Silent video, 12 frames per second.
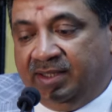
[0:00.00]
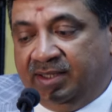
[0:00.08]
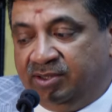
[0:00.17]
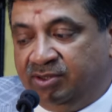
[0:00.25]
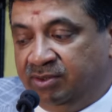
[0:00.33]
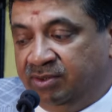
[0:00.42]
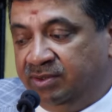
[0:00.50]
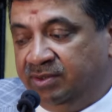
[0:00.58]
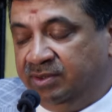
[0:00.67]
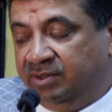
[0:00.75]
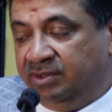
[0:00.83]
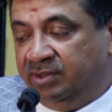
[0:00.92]
And so
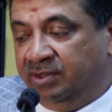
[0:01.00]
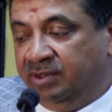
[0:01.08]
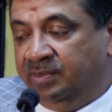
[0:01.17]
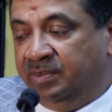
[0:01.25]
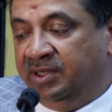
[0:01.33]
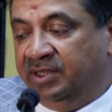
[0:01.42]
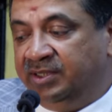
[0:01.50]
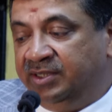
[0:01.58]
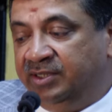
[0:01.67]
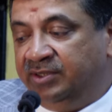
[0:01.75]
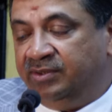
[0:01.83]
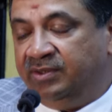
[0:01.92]
your
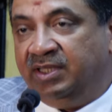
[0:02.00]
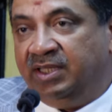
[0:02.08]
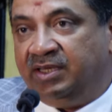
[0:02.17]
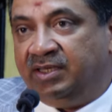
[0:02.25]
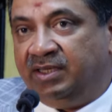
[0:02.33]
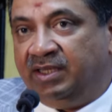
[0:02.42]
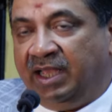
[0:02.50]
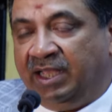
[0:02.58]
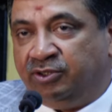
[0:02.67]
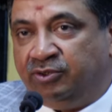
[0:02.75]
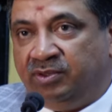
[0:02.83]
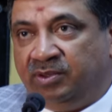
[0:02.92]
ability to get
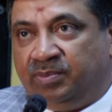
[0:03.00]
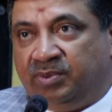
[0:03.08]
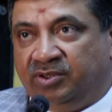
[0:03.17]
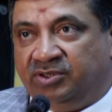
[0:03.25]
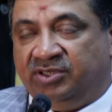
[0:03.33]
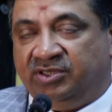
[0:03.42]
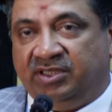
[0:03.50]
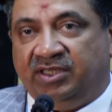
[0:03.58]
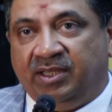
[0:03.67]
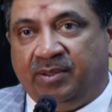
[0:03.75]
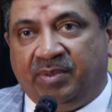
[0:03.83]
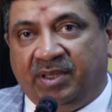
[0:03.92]
actual processing
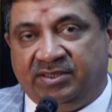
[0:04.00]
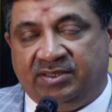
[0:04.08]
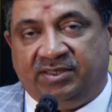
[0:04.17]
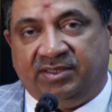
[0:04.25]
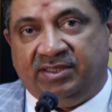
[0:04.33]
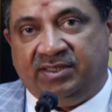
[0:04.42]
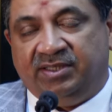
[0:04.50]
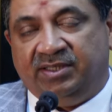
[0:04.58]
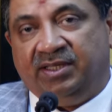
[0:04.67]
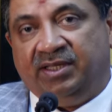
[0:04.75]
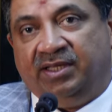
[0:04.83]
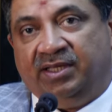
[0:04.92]
capacity
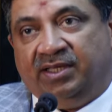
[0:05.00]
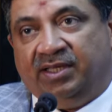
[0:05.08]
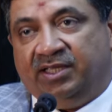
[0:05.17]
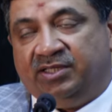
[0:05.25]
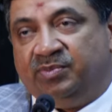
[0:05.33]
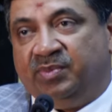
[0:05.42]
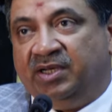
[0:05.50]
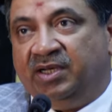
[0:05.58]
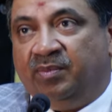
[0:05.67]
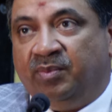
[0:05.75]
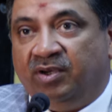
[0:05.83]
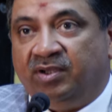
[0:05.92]
has been
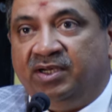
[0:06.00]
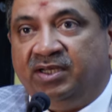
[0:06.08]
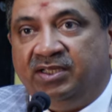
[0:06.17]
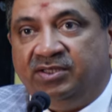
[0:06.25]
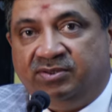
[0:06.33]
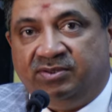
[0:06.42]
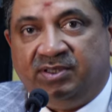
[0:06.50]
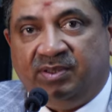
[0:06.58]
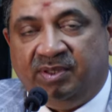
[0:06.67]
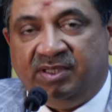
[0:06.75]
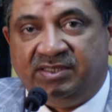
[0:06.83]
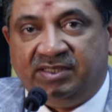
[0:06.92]
democratized to some
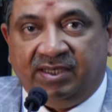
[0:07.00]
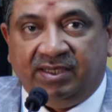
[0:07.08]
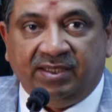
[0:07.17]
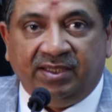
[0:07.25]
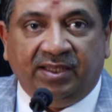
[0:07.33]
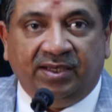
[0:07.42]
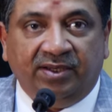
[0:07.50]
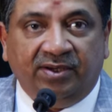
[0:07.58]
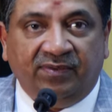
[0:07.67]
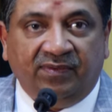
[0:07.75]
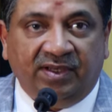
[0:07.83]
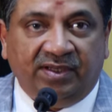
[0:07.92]
extent, and
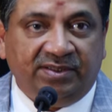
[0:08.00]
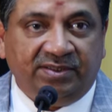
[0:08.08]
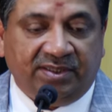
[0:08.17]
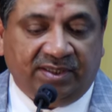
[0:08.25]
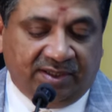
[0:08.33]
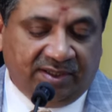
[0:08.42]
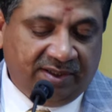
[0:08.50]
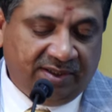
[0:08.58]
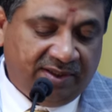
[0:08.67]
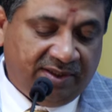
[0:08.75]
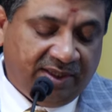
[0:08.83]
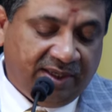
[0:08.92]
innovators can
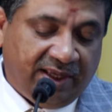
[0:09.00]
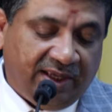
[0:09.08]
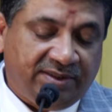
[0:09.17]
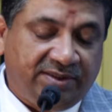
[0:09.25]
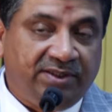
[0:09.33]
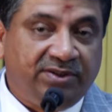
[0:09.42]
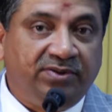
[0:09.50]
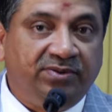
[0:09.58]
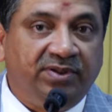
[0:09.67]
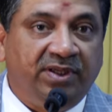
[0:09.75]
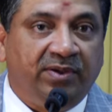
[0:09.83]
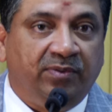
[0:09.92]
really get access to
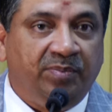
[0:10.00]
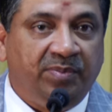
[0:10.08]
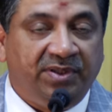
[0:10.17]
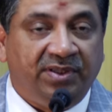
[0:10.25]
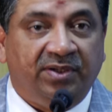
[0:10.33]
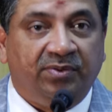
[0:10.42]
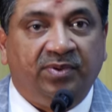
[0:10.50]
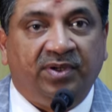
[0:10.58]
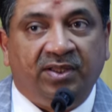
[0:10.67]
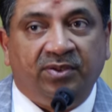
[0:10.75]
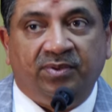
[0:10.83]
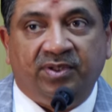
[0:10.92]
equipment that would
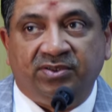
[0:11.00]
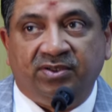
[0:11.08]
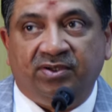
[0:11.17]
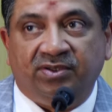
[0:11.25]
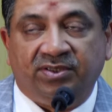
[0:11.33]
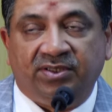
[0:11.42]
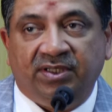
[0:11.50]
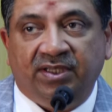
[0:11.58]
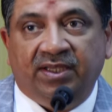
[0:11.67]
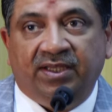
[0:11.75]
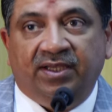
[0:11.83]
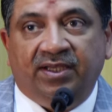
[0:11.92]
otherwise cost
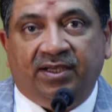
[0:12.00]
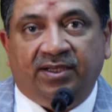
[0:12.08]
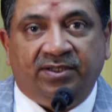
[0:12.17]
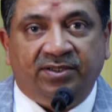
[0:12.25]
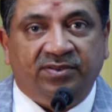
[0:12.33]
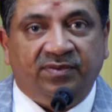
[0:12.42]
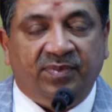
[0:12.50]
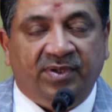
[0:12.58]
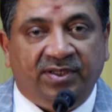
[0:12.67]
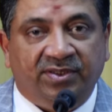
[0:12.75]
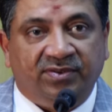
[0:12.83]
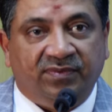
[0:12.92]
hundreds of
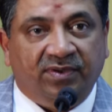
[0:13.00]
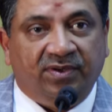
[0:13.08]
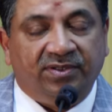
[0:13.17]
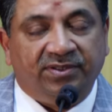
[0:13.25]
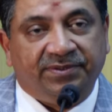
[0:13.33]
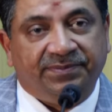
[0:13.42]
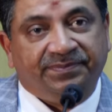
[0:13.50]
millions of dollars.